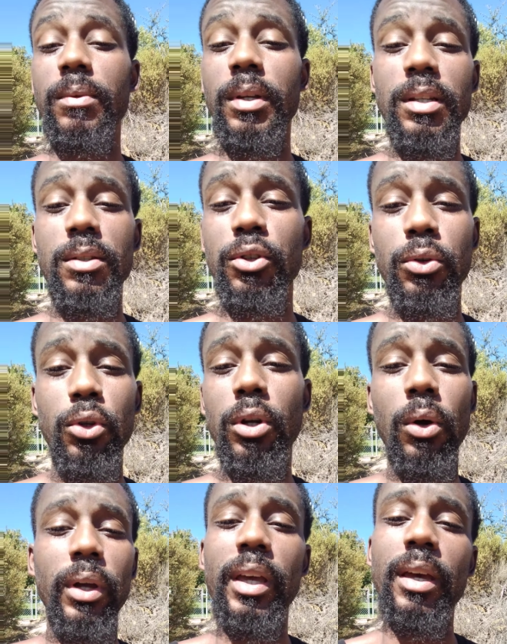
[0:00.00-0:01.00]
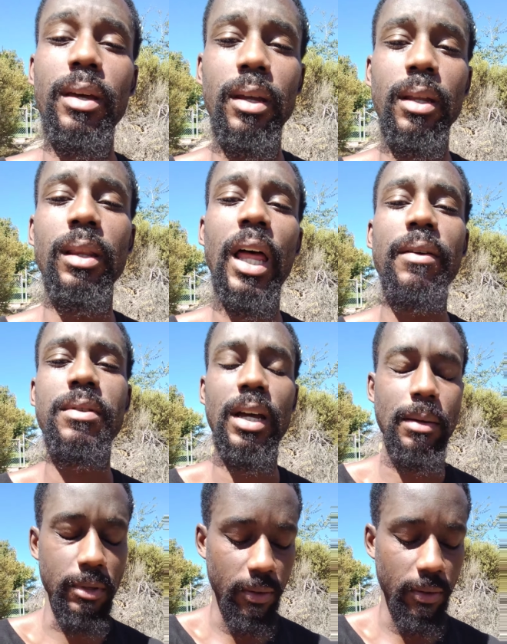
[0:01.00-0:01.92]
you don't get in lifetimes.